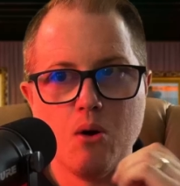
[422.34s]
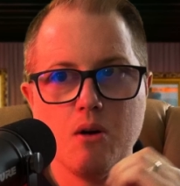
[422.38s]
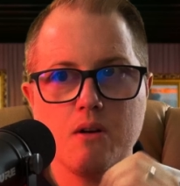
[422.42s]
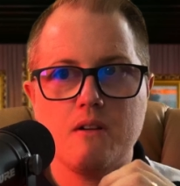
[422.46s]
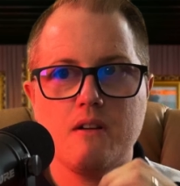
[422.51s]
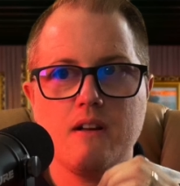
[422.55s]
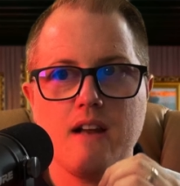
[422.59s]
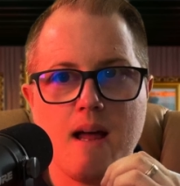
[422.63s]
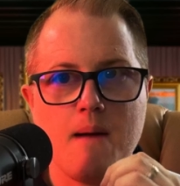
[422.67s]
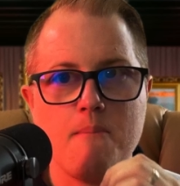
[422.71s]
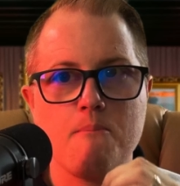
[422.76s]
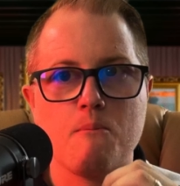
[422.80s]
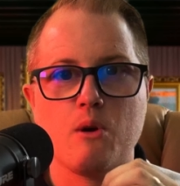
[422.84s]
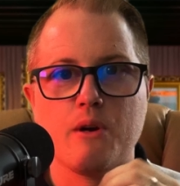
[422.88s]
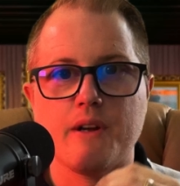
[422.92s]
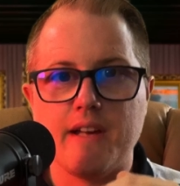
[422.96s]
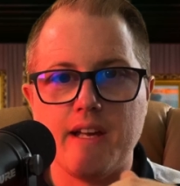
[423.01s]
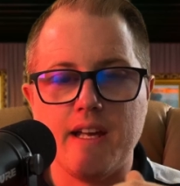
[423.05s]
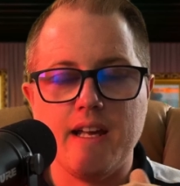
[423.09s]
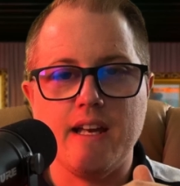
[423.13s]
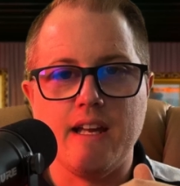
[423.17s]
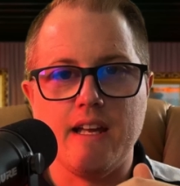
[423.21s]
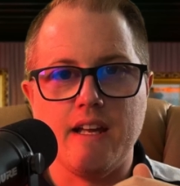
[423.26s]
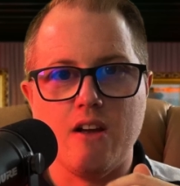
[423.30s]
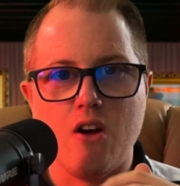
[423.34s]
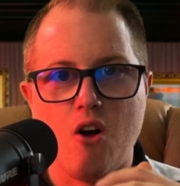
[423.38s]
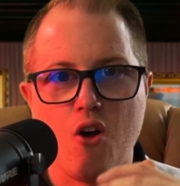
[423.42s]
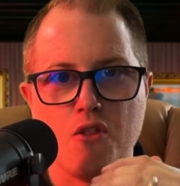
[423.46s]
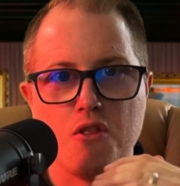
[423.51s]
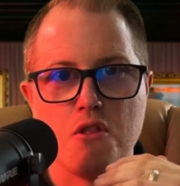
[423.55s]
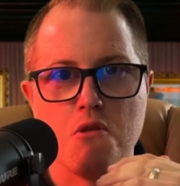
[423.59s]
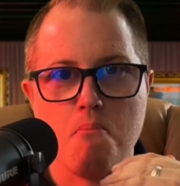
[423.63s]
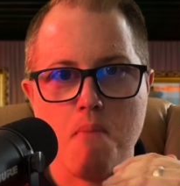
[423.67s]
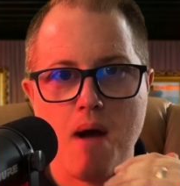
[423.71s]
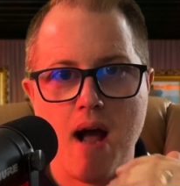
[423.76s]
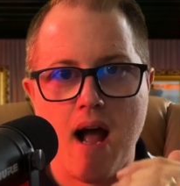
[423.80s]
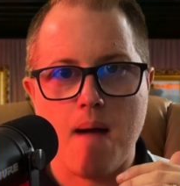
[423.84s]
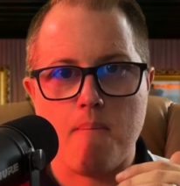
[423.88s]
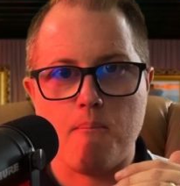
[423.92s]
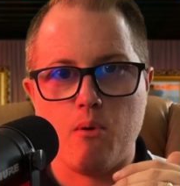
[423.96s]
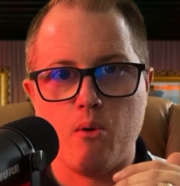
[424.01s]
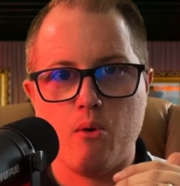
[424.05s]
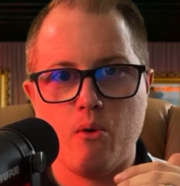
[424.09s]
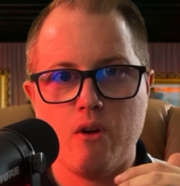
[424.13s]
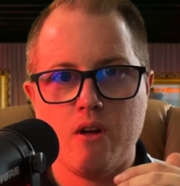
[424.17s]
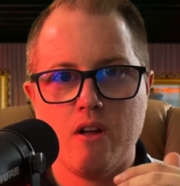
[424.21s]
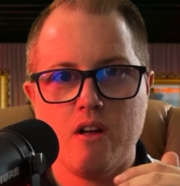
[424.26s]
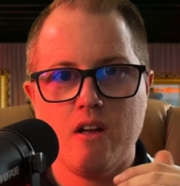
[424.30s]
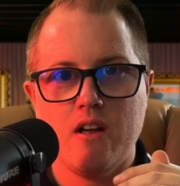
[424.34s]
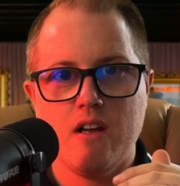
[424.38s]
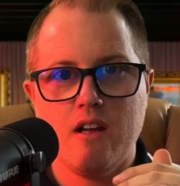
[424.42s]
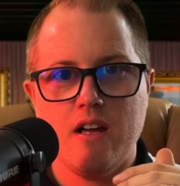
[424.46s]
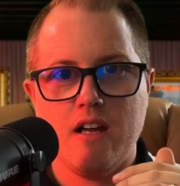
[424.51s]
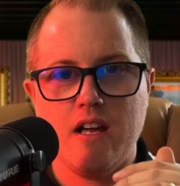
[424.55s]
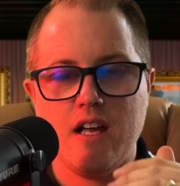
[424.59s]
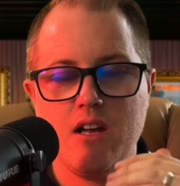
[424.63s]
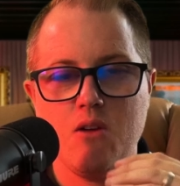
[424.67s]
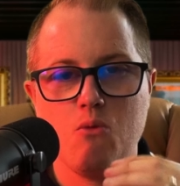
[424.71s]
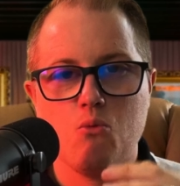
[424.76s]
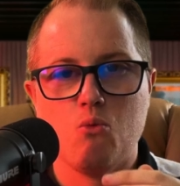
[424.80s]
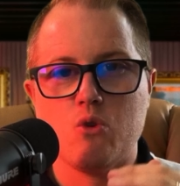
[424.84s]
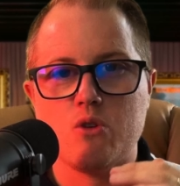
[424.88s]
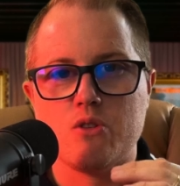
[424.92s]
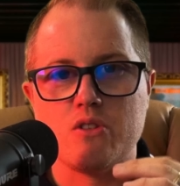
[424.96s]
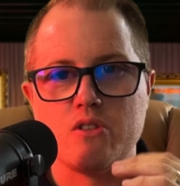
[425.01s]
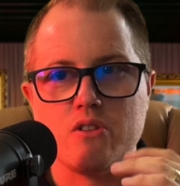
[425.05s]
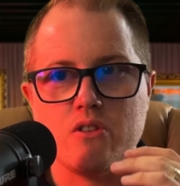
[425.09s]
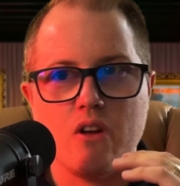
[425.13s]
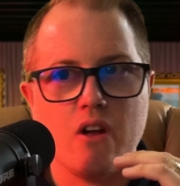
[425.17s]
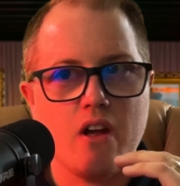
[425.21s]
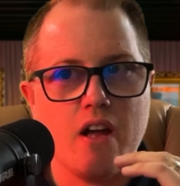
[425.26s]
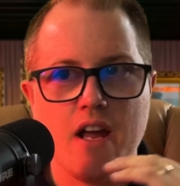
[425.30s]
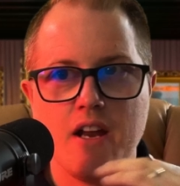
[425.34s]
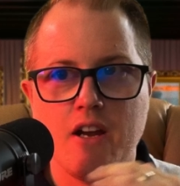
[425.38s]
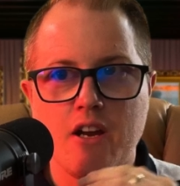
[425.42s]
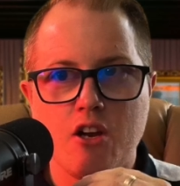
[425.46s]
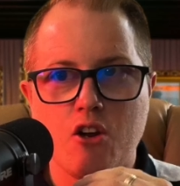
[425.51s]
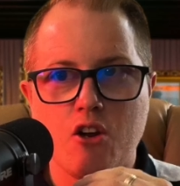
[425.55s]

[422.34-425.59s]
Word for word: put Lamborghini on the map. It was an